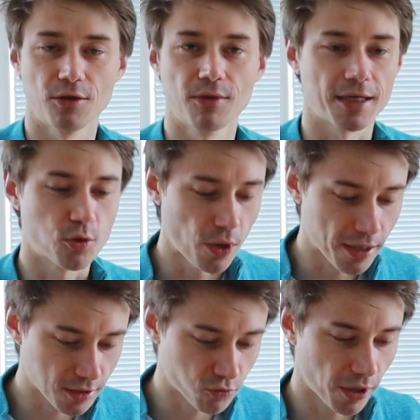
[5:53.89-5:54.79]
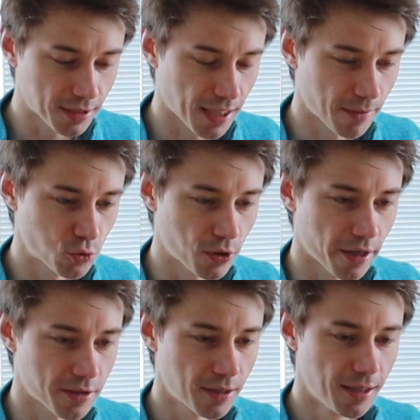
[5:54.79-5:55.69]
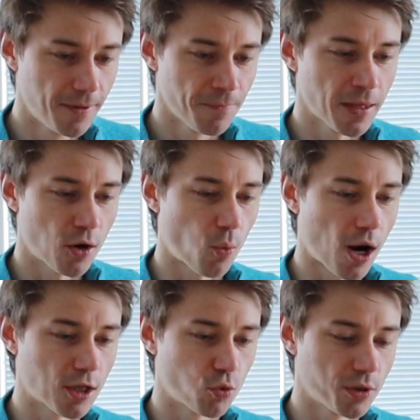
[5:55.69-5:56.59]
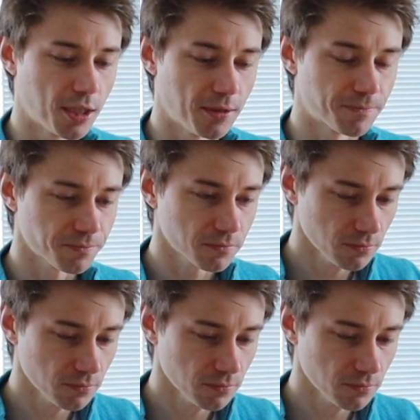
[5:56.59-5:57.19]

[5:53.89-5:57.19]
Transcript: like we had a great time together while we